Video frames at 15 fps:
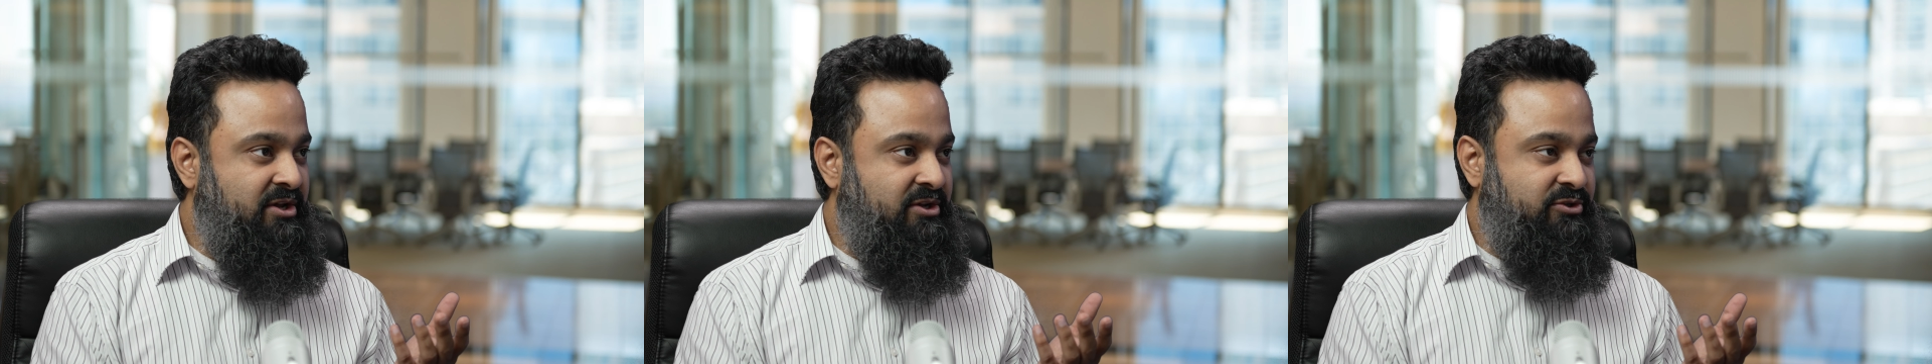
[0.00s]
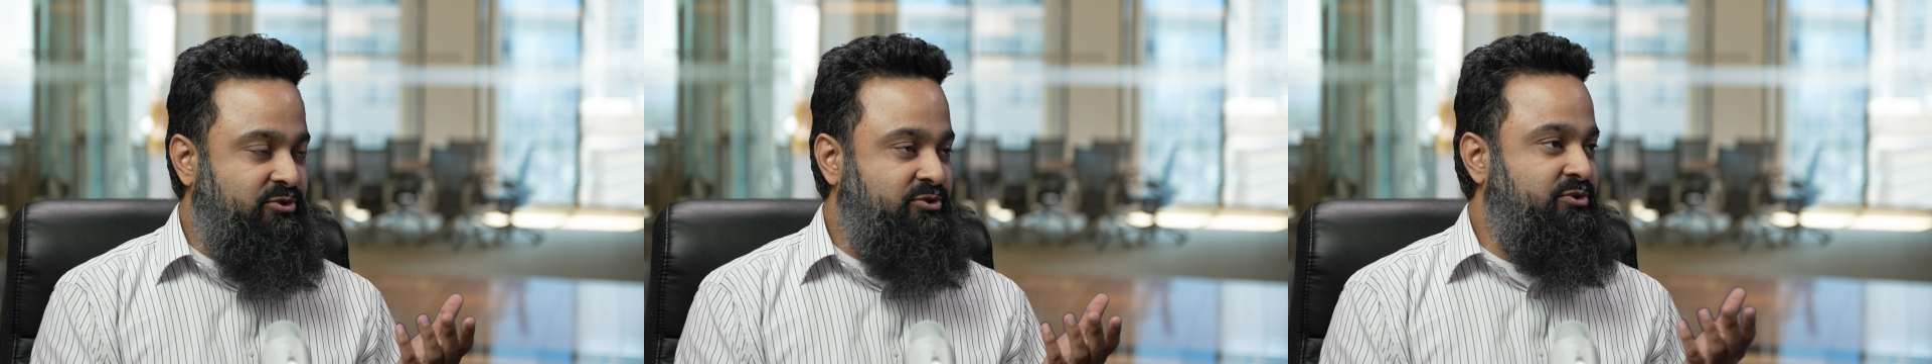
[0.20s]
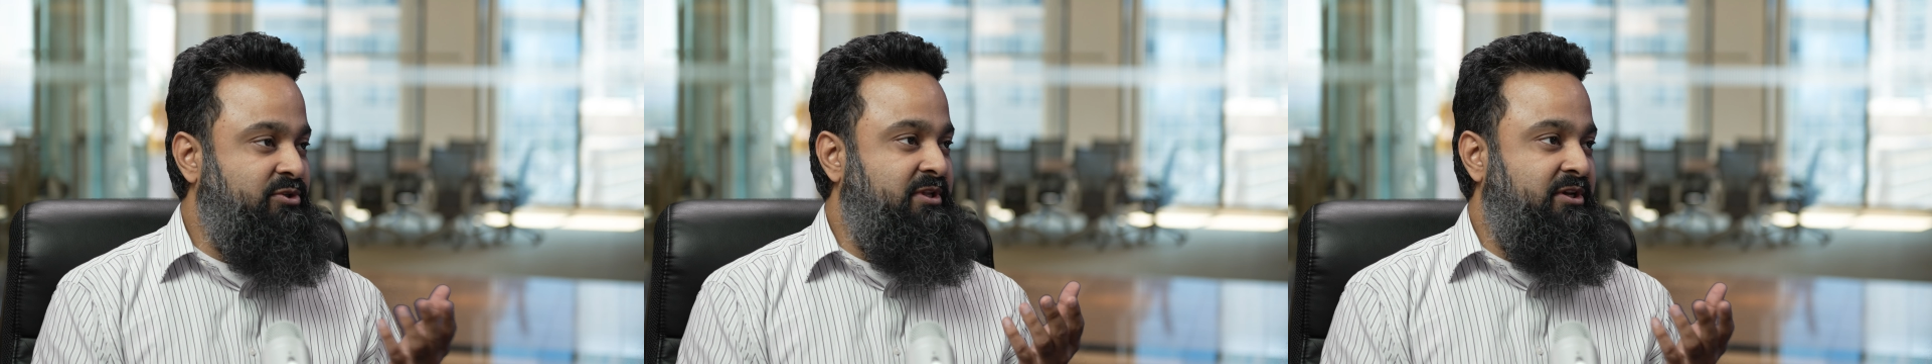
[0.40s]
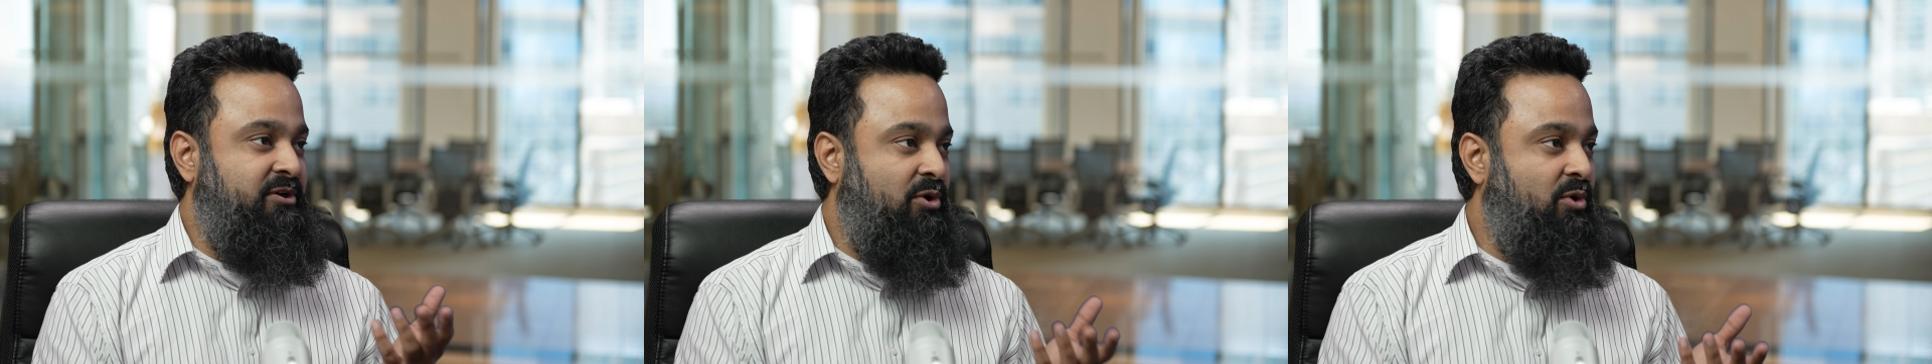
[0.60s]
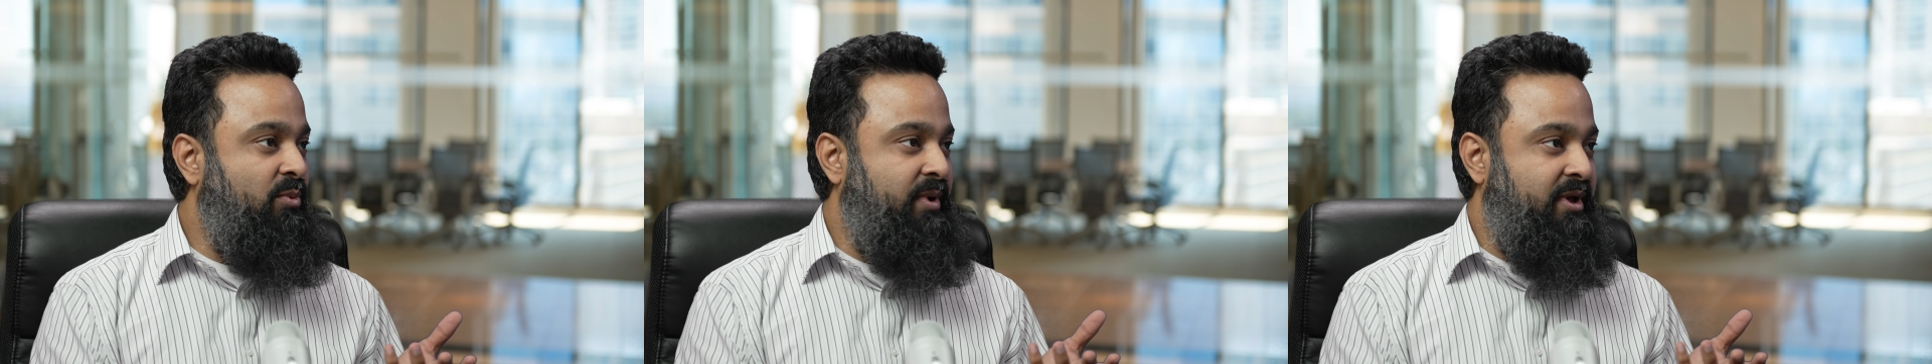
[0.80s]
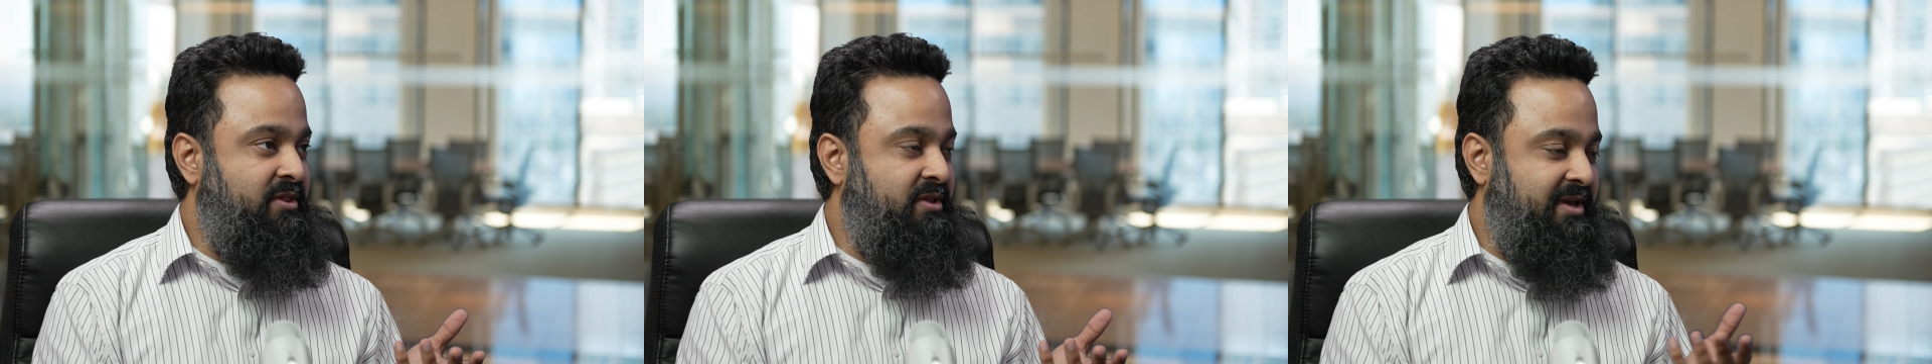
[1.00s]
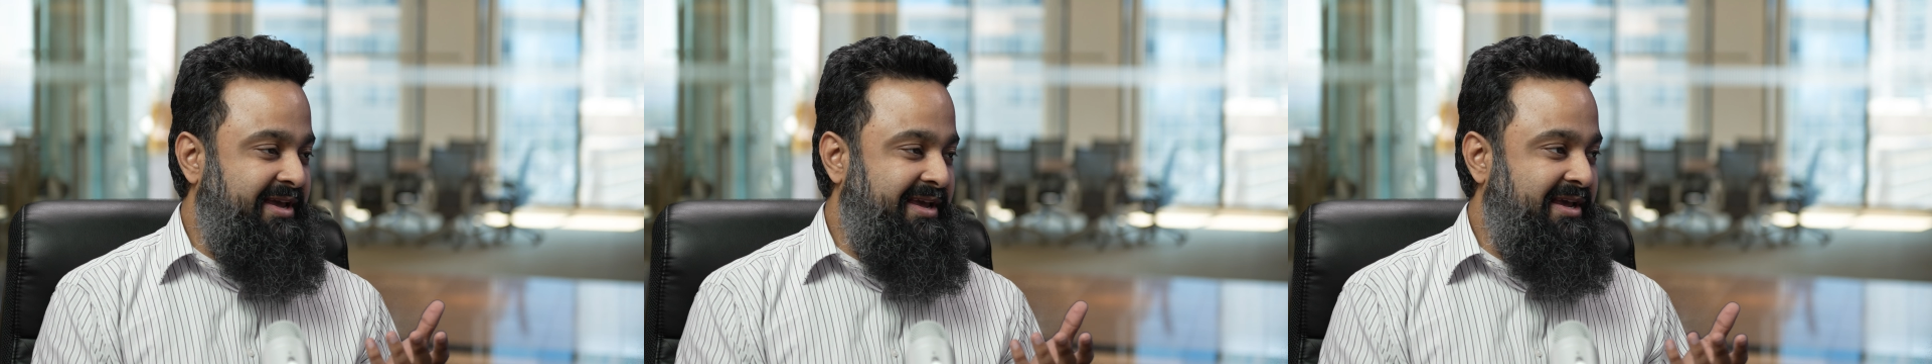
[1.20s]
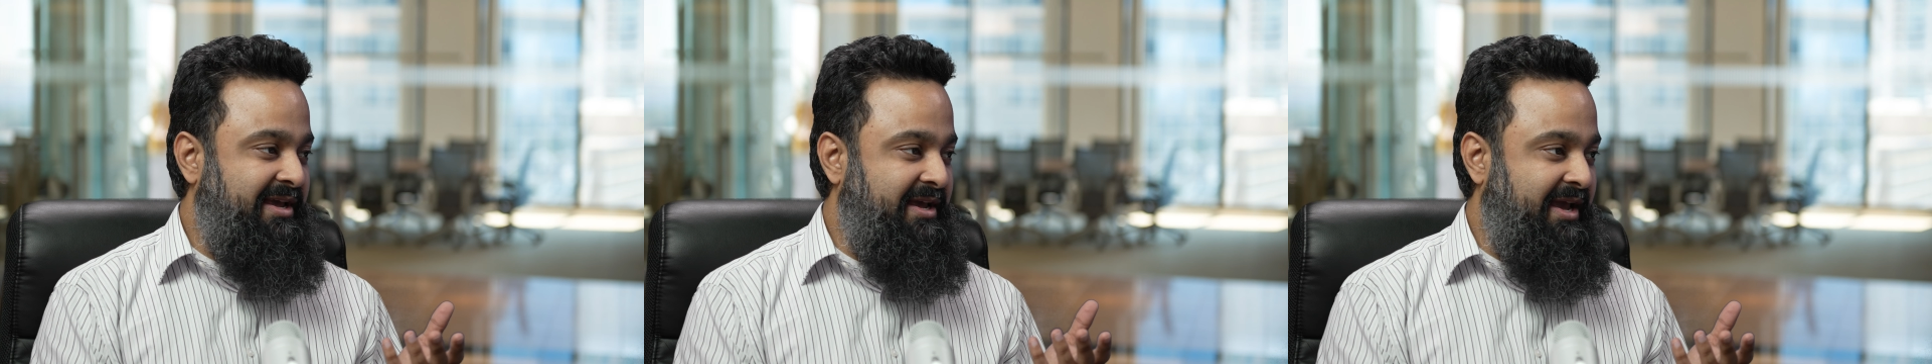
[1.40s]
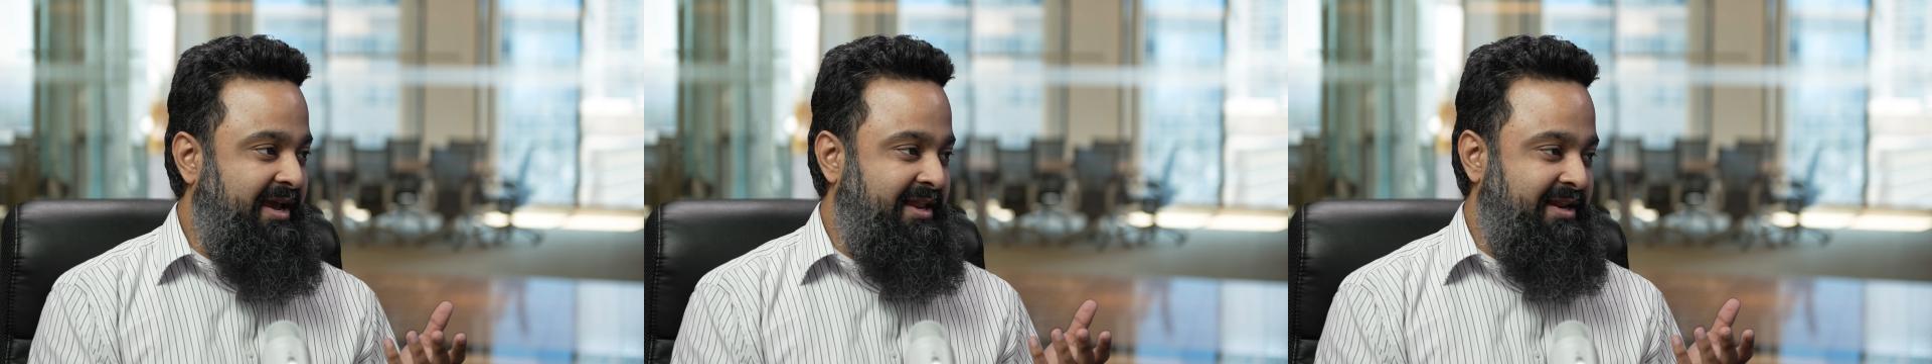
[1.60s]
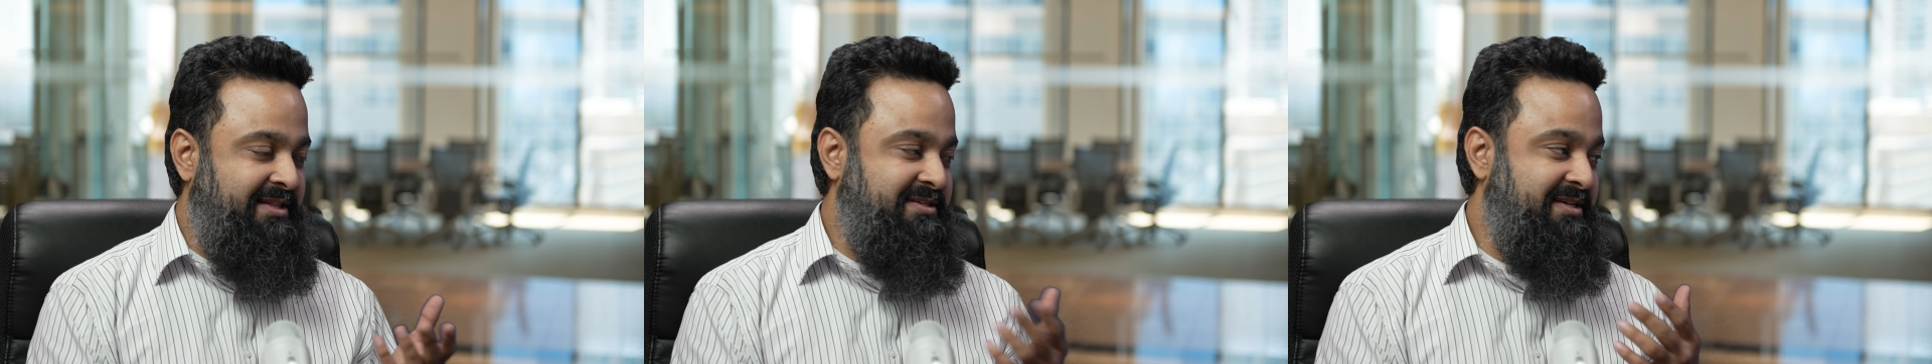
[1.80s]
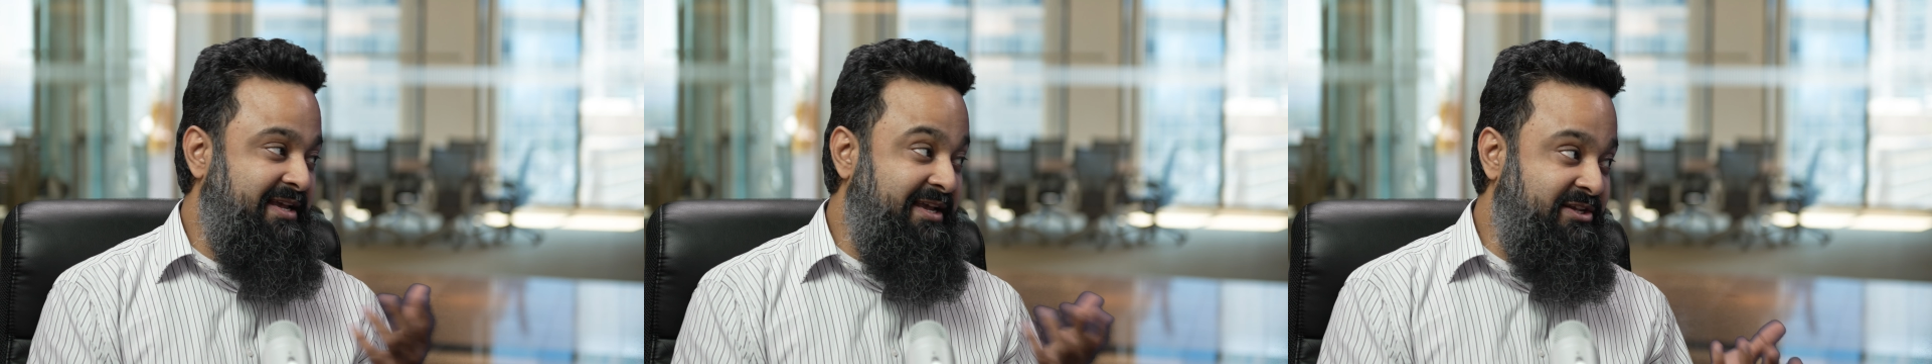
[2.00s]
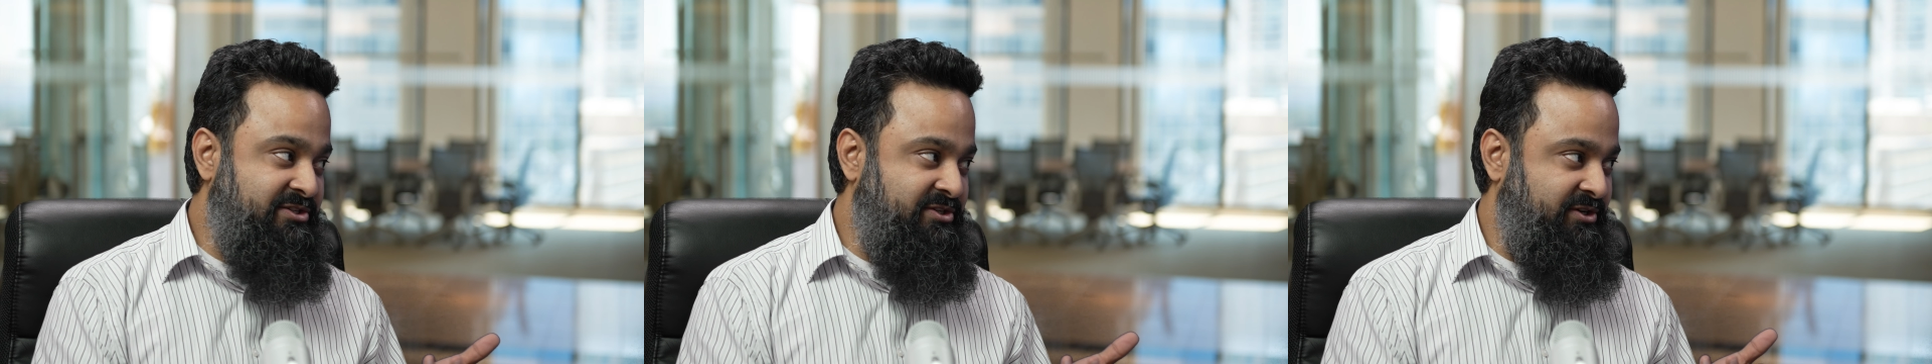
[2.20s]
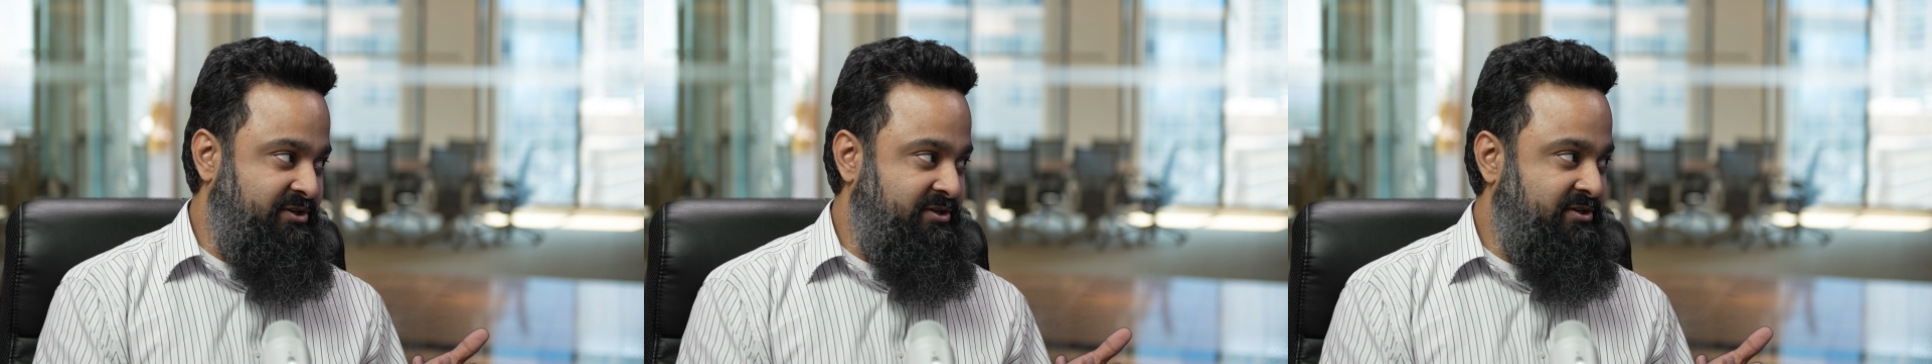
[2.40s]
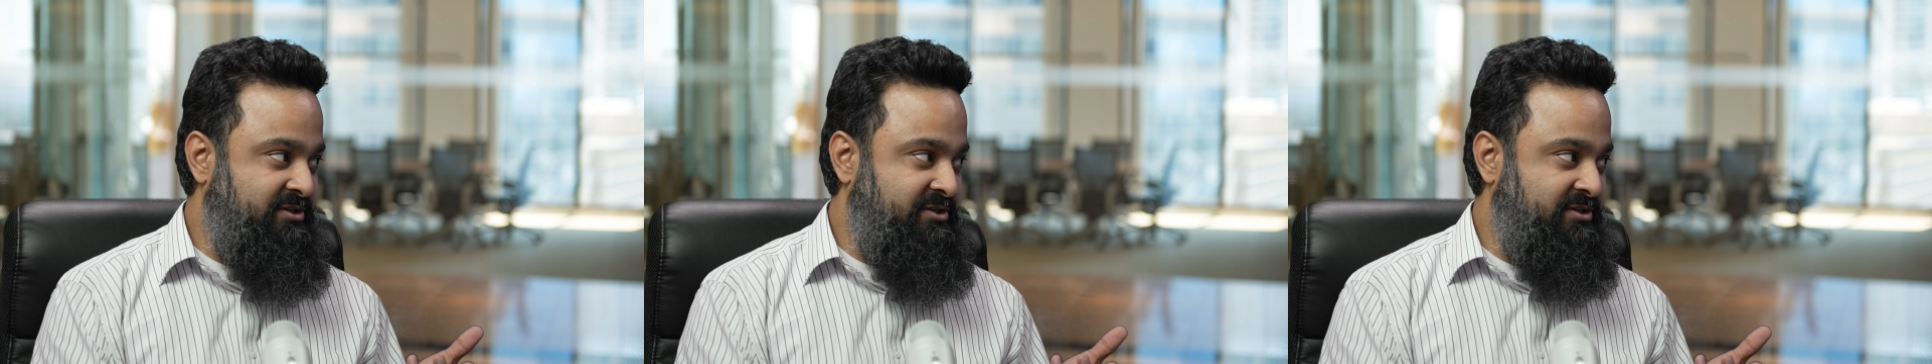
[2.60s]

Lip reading: usually go with, and it's easier